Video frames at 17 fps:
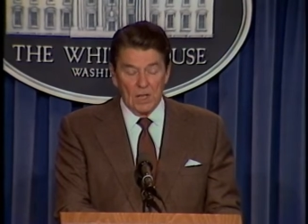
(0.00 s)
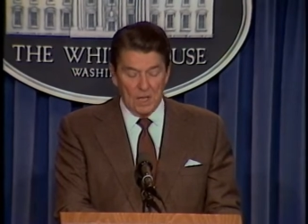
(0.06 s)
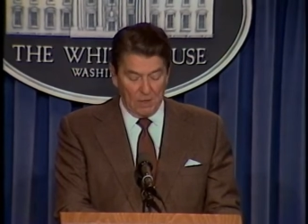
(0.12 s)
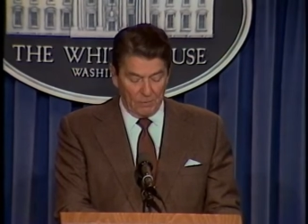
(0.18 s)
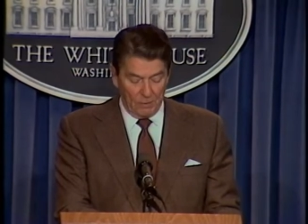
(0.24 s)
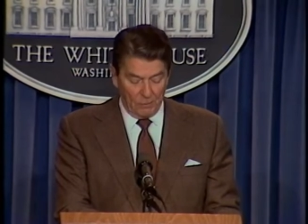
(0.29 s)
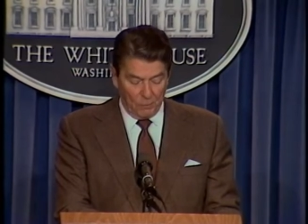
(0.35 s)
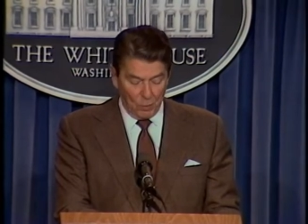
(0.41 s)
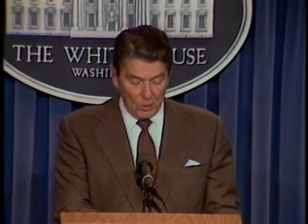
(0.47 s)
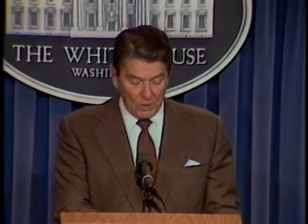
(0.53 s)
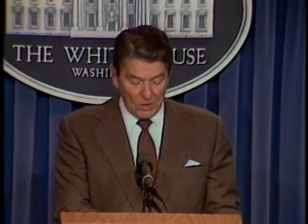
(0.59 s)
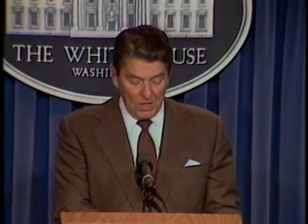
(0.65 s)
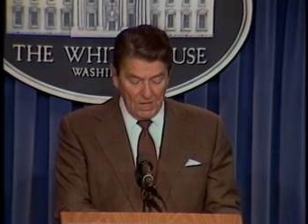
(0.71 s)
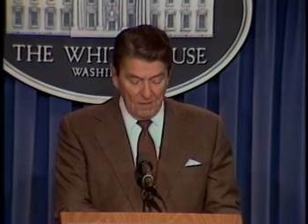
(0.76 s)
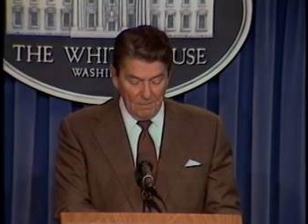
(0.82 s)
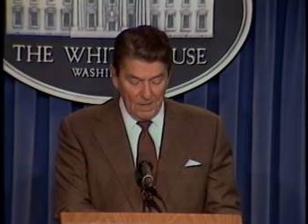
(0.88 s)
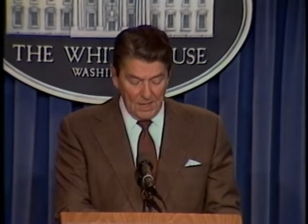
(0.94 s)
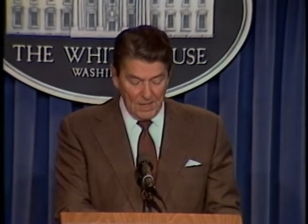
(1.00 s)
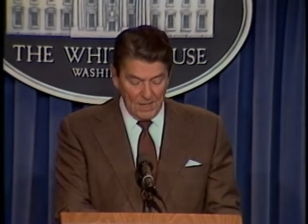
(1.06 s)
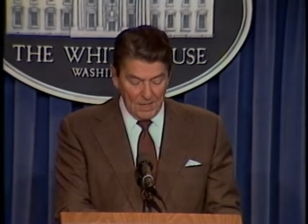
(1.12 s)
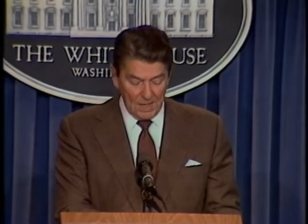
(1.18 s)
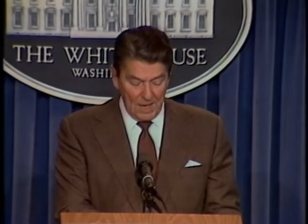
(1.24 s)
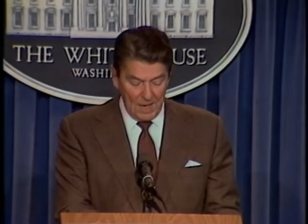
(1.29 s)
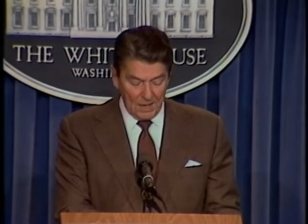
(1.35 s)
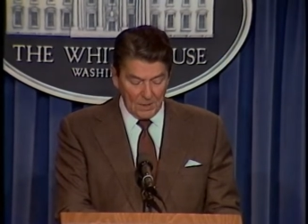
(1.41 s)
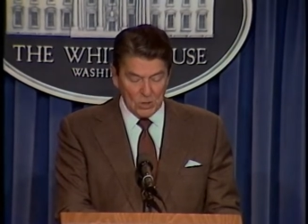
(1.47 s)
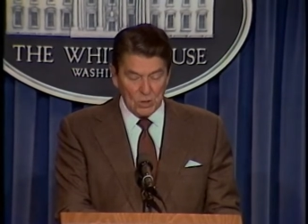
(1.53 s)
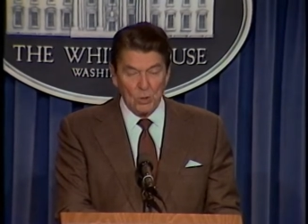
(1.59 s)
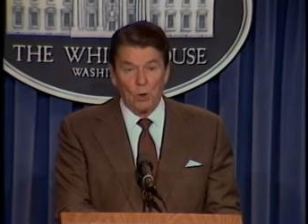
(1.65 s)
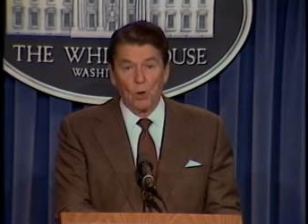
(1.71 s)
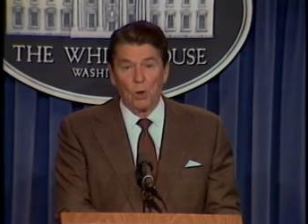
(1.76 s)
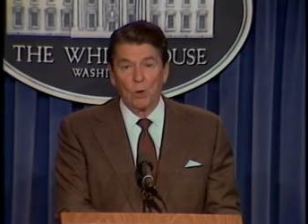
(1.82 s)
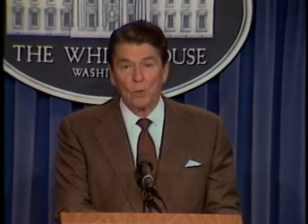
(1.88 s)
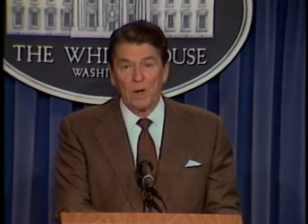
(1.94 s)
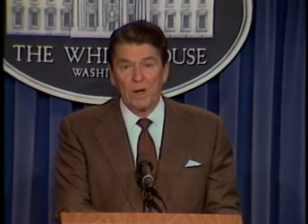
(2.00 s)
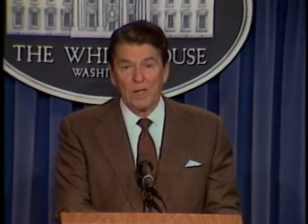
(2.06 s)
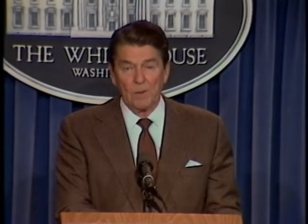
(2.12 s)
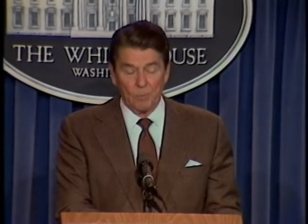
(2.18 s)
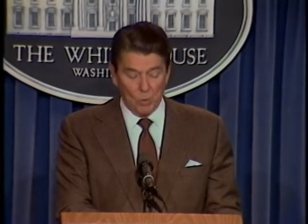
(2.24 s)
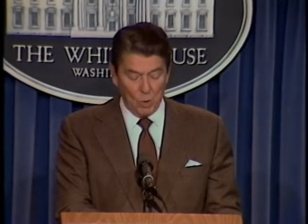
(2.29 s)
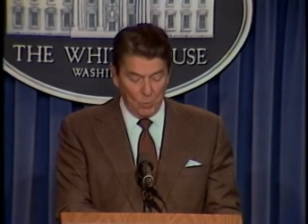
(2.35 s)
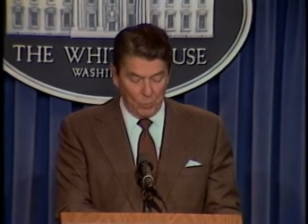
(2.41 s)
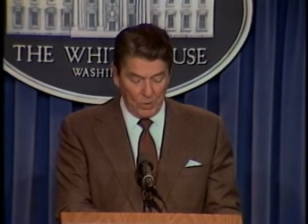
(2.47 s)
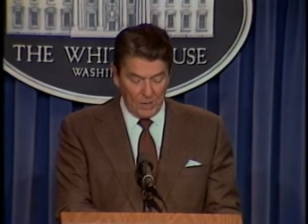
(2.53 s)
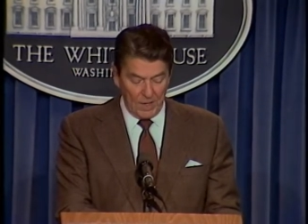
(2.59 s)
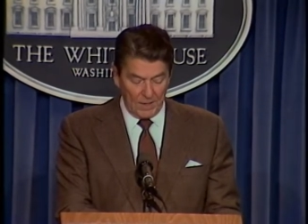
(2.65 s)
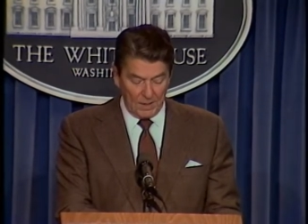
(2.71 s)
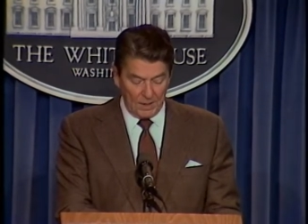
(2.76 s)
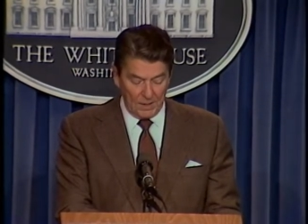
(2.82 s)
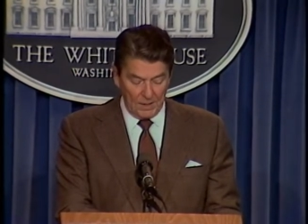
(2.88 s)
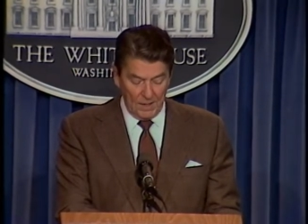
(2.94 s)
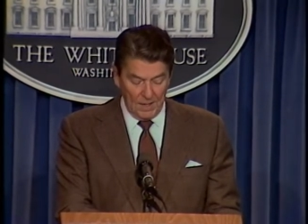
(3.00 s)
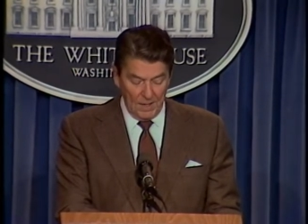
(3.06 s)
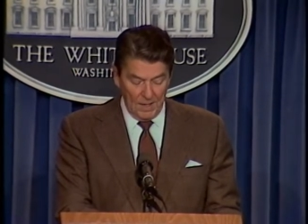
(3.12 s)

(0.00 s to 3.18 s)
of the $14 million already appropriated.